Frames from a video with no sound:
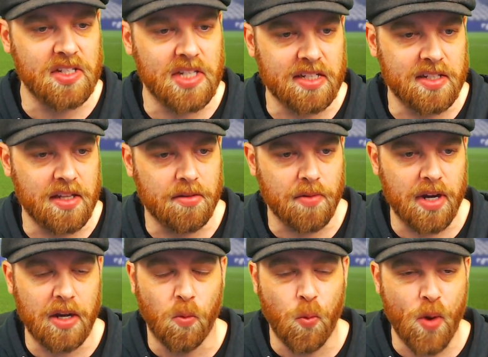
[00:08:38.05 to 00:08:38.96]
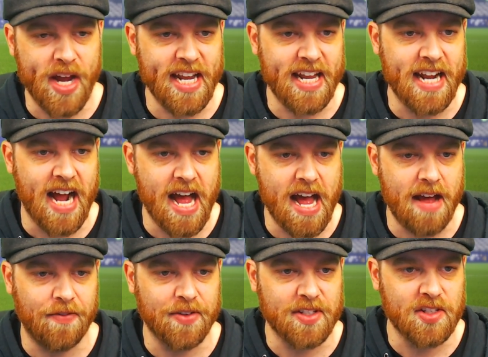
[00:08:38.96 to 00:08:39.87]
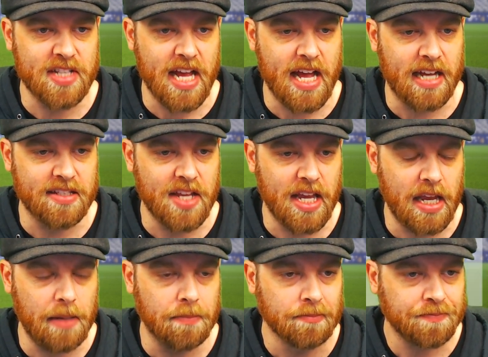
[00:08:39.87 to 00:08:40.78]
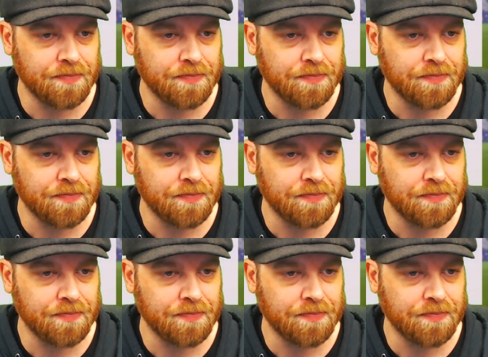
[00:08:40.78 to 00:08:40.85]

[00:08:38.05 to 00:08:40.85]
63, a 1.5 star team.